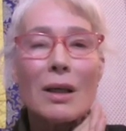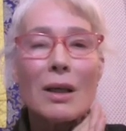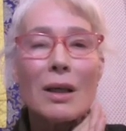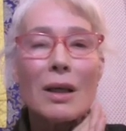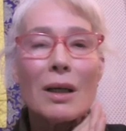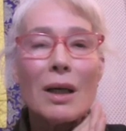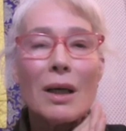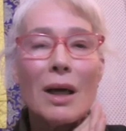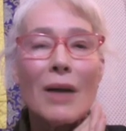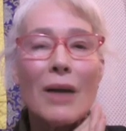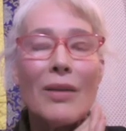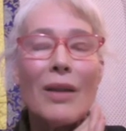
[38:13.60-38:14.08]

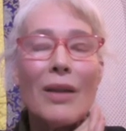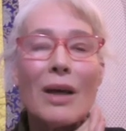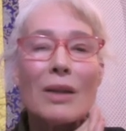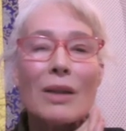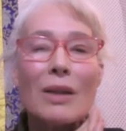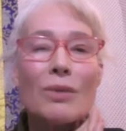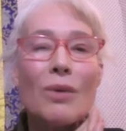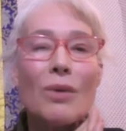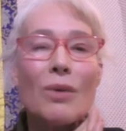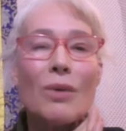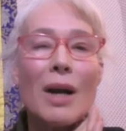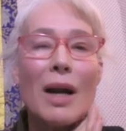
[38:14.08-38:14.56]
And
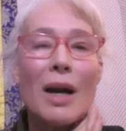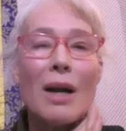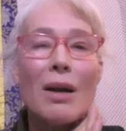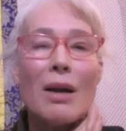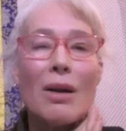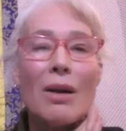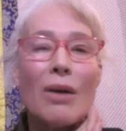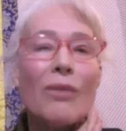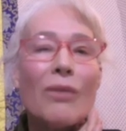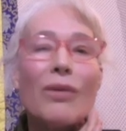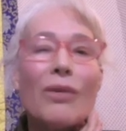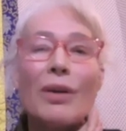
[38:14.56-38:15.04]
that's why I
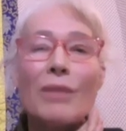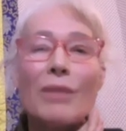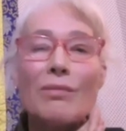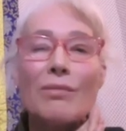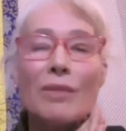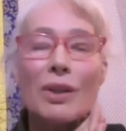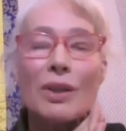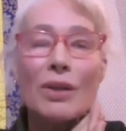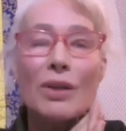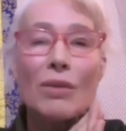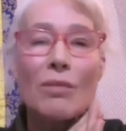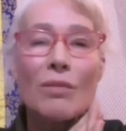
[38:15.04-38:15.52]
love him
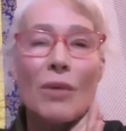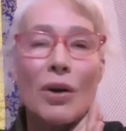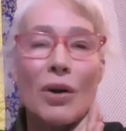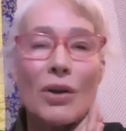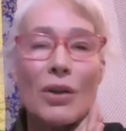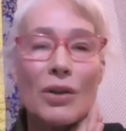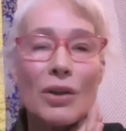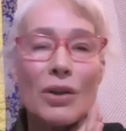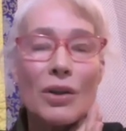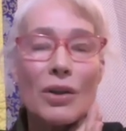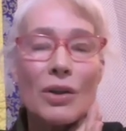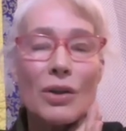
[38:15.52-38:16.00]
so much.